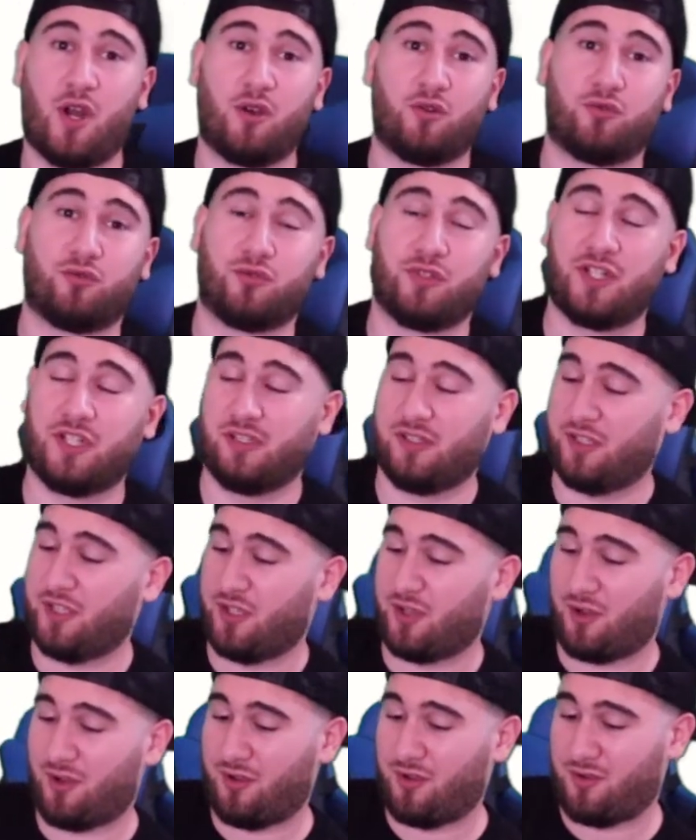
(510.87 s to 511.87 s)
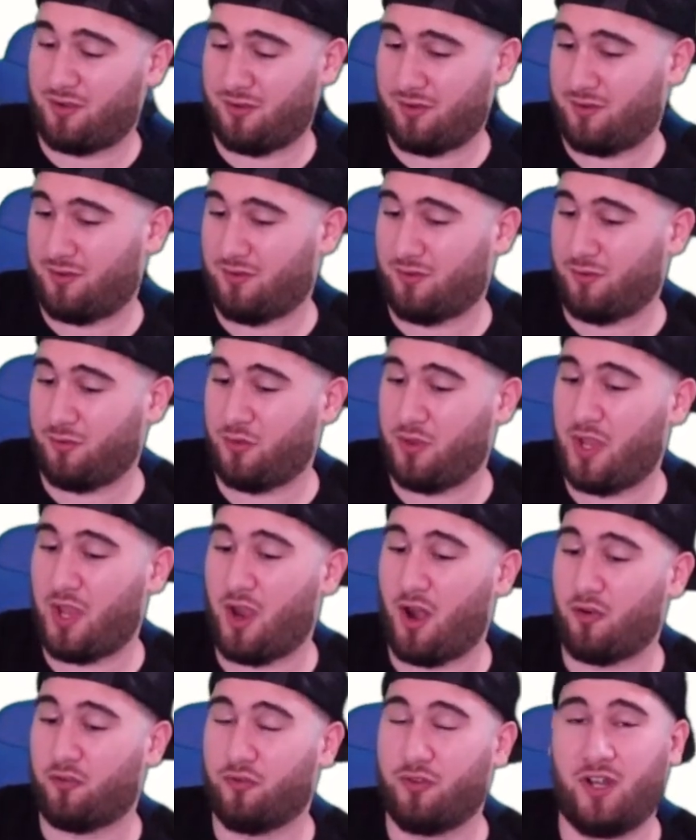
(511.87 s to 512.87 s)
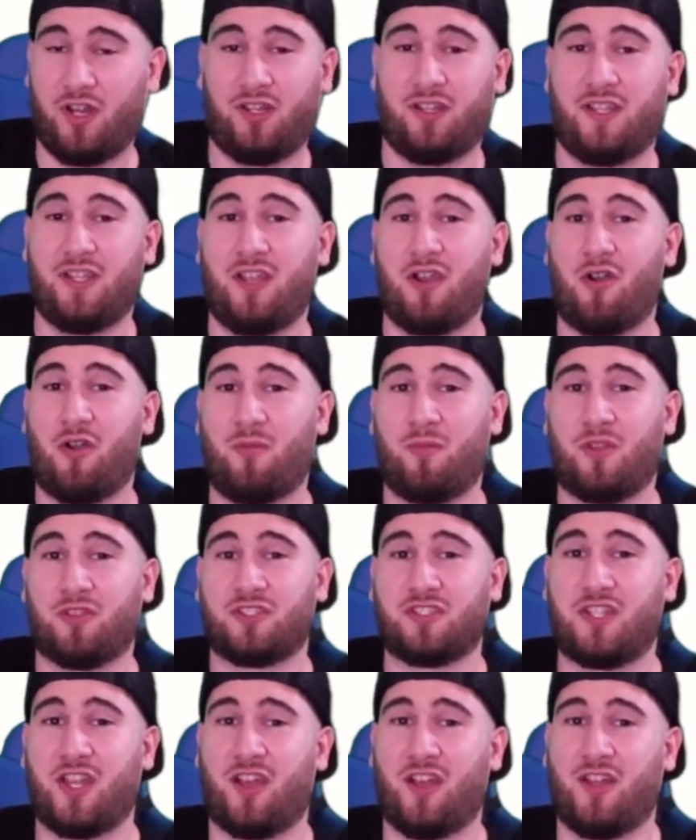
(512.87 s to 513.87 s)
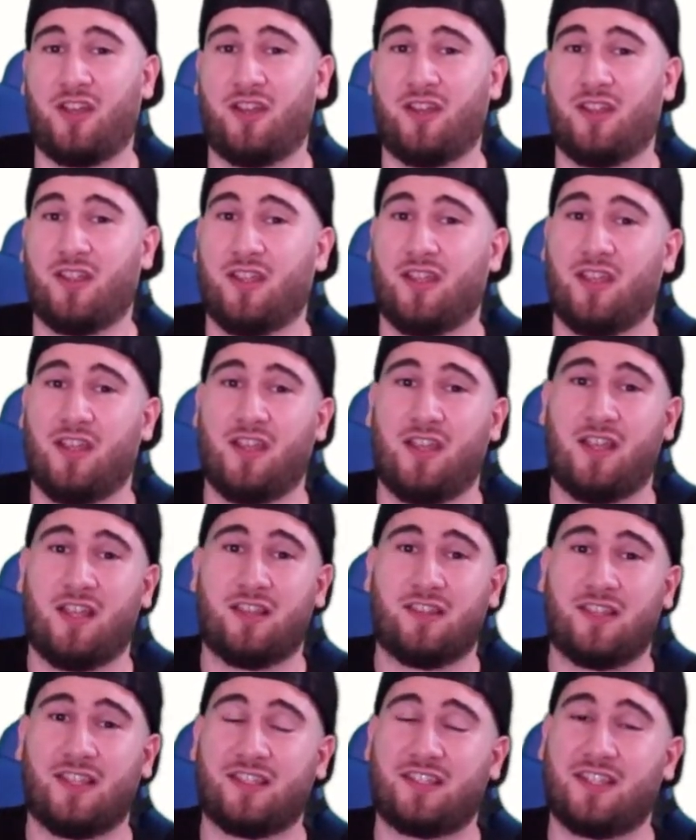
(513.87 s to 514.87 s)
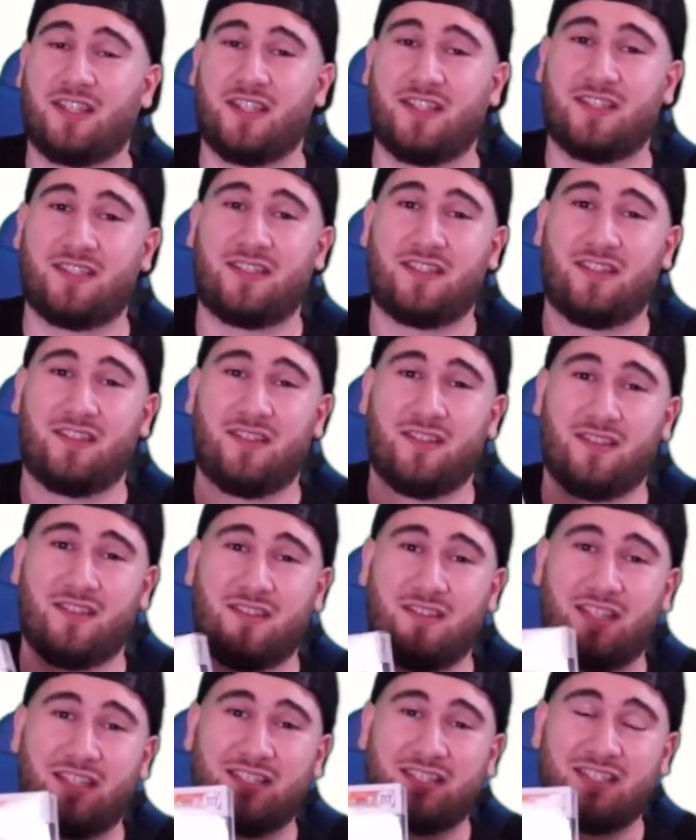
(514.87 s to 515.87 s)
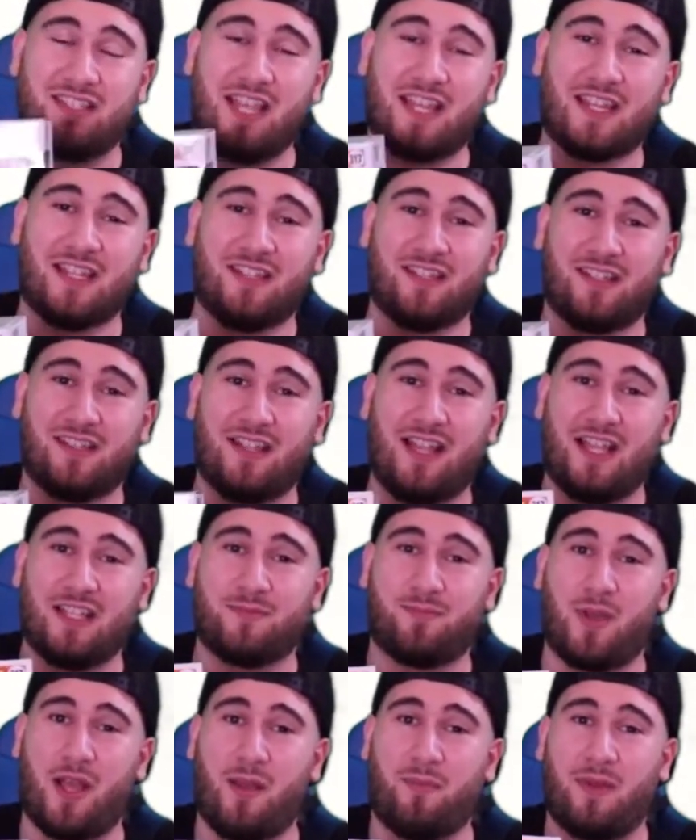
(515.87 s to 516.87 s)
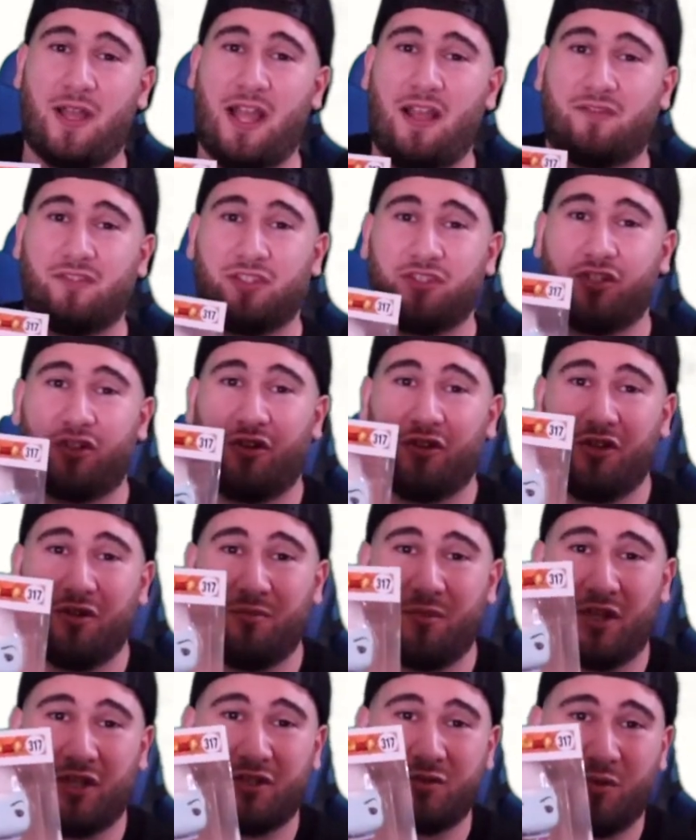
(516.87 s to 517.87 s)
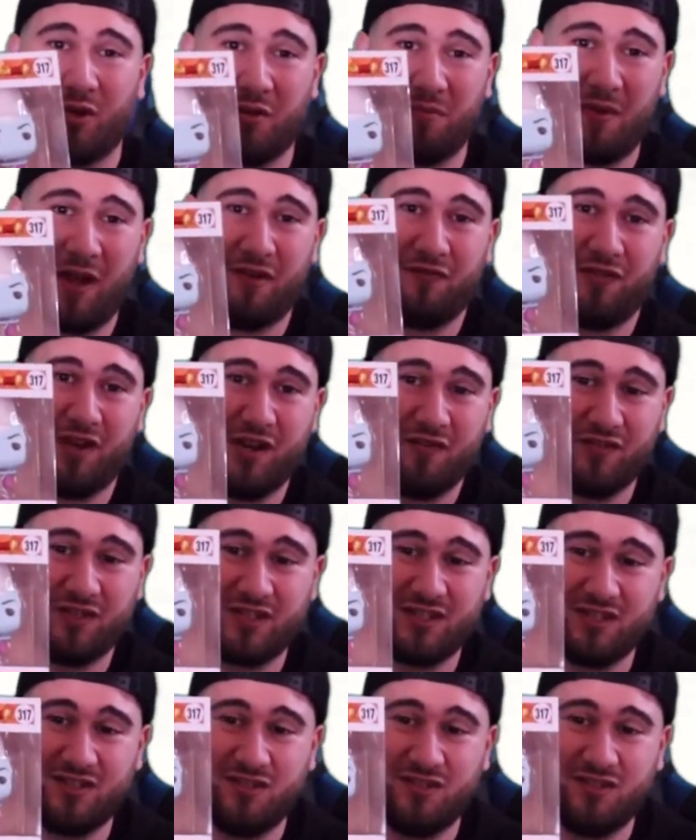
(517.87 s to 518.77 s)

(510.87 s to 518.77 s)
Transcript: are really we are really almost done. This is the second to last pop I have to show you, but it's one of my favorites.